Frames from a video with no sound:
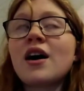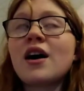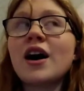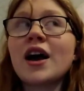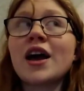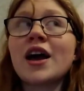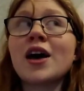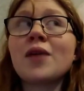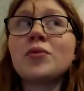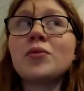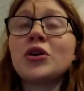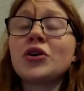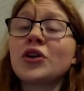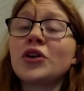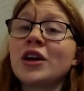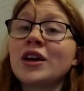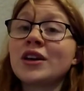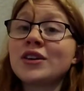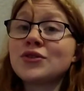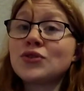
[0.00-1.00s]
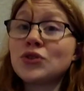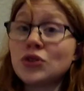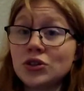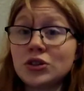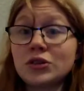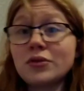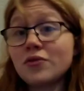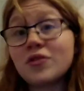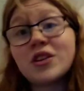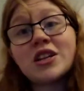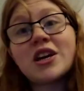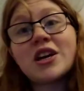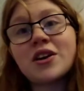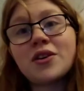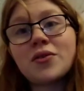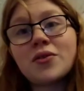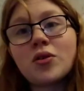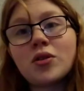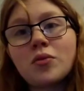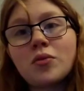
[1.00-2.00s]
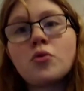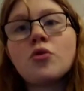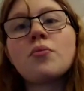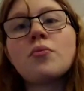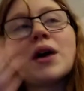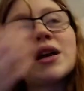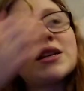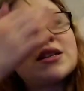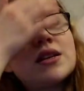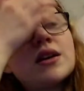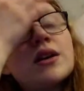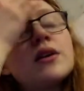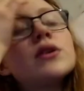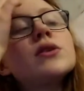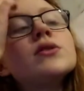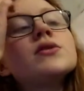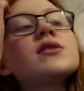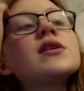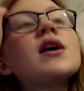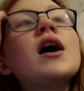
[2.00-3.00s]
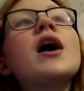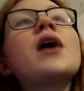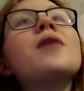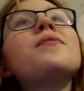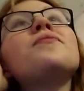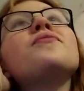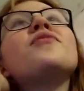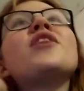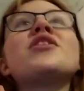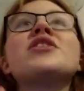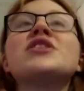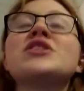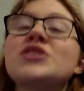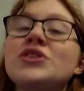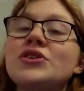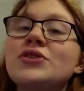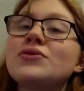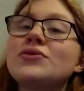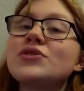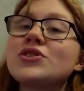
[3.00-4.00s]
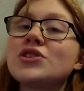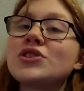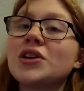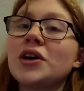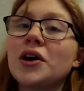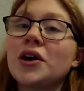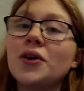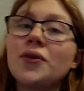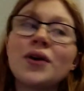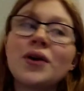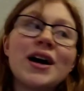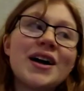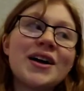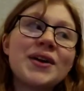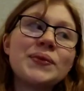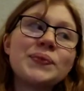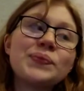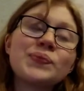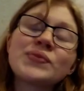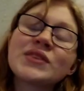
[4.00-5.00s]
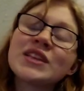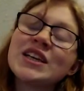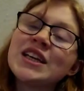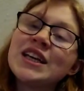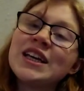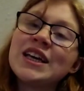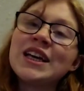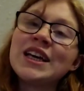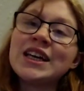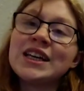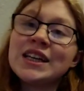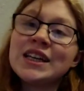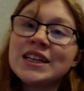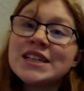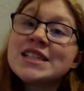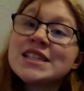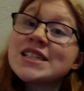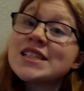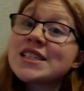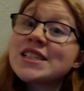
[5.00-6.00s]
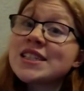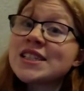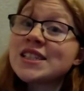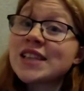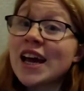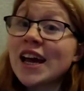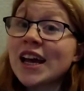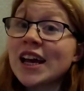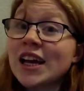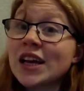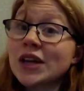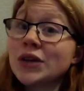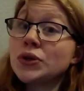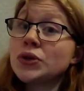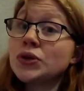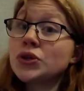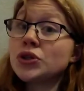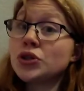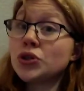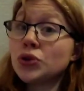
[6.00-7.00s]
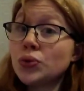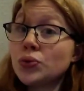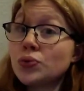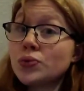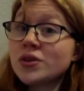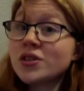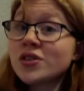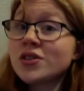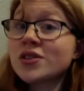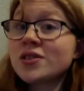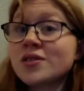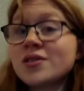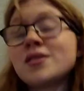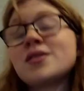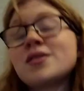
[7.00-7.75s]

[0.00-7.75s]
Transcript: I am looking to do a video on the portmanteaus very soon, so stay tuned